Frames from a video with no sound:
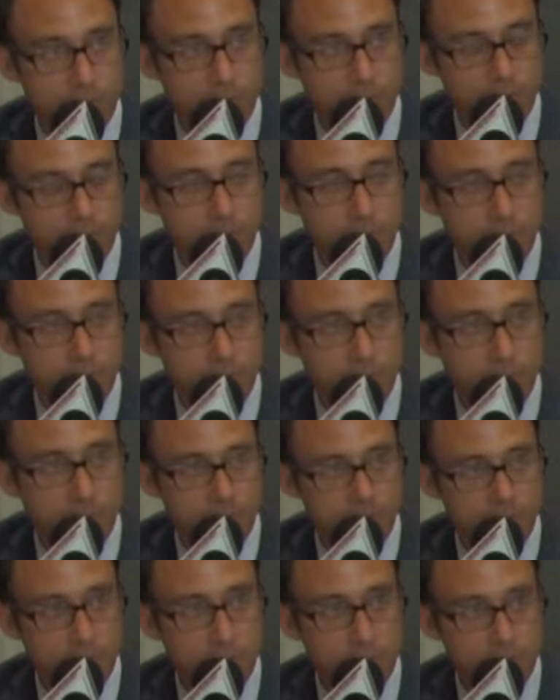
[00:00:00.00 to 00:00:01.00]

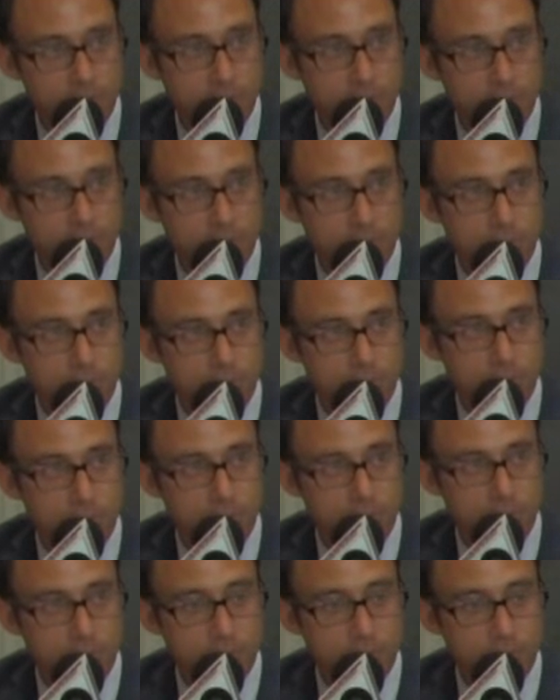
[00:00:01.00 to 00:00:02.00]

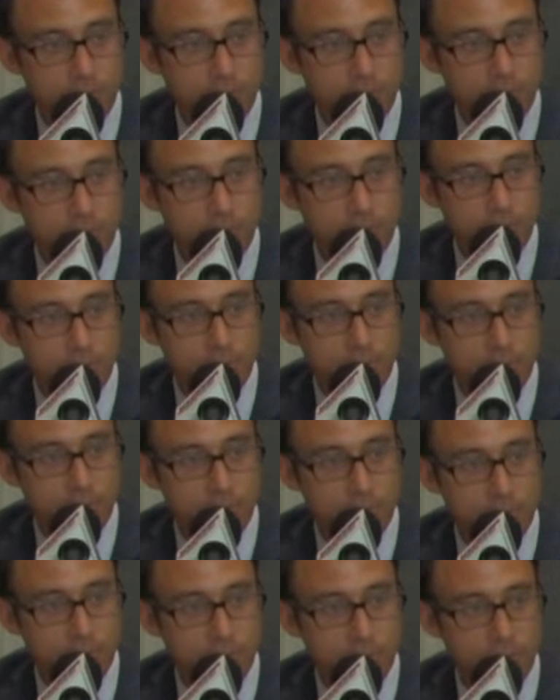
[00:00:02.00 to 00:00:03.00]

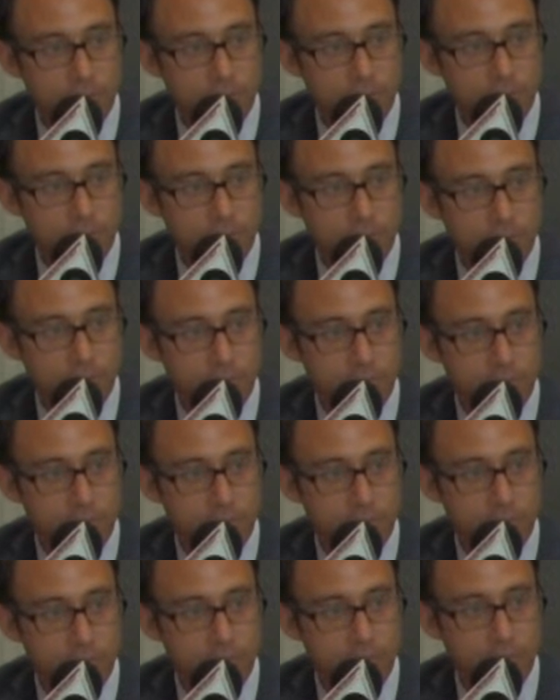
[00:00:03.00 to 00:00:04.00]

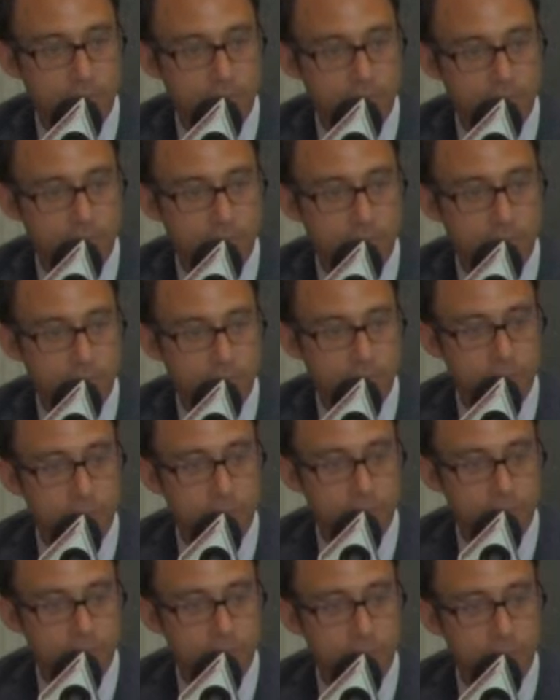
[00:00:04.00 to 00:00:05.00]

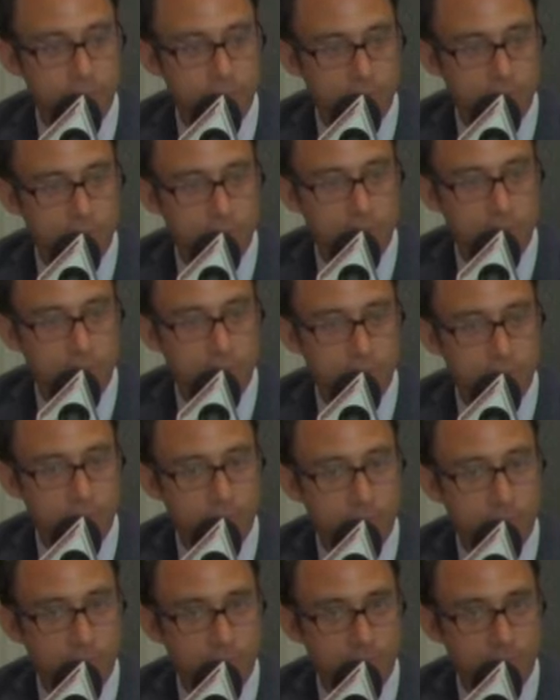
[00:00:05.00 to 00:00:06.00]

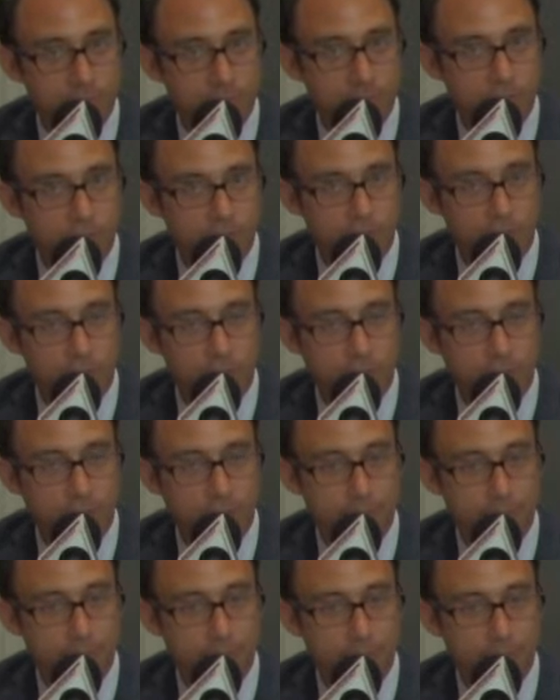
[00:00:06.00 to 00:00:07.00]

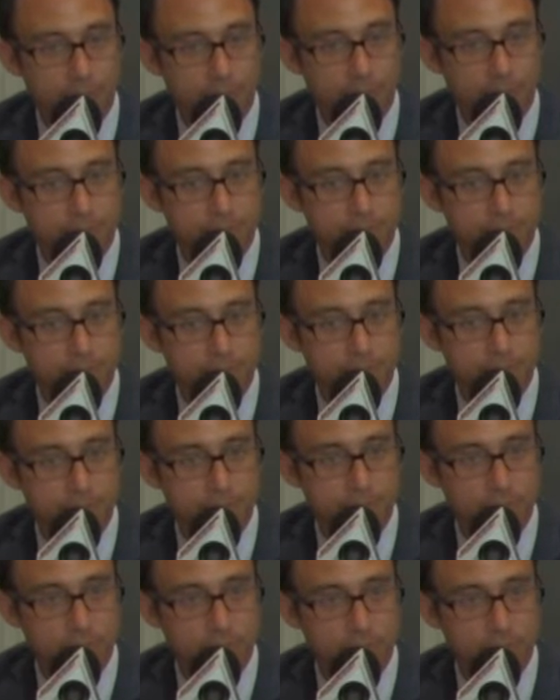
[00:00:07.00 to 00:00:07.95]
(silent)